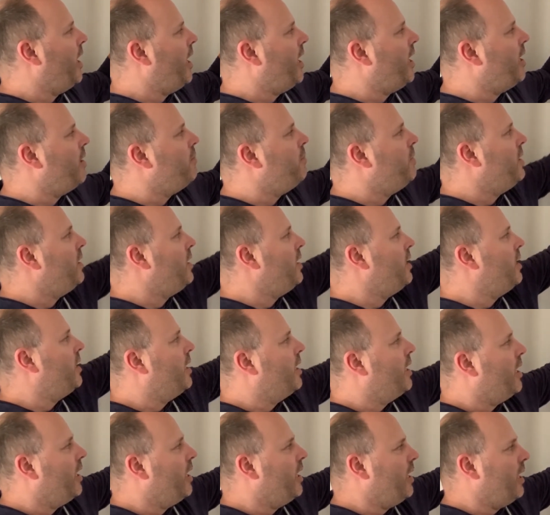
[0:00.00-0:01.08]
AB
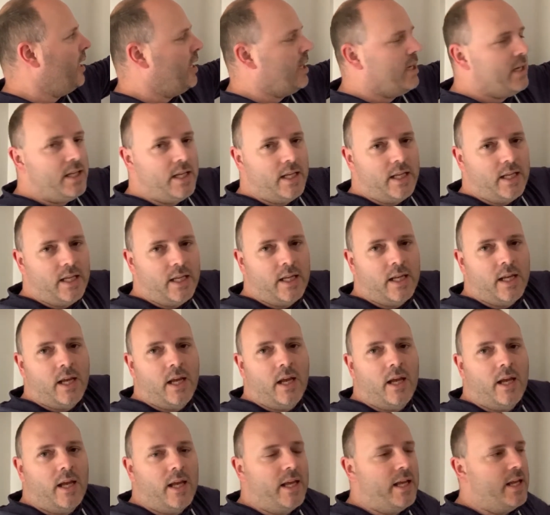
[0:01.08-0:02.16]
and AD
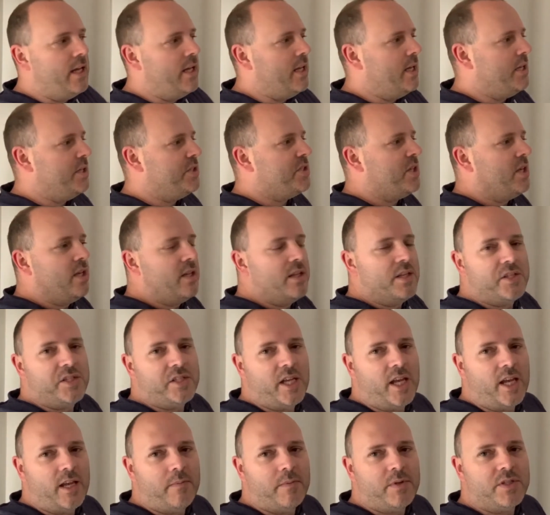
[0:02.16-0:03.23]
is the
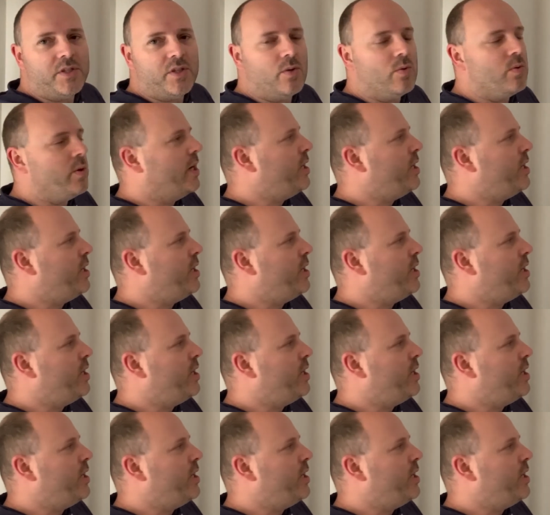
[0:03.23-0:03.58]
same as the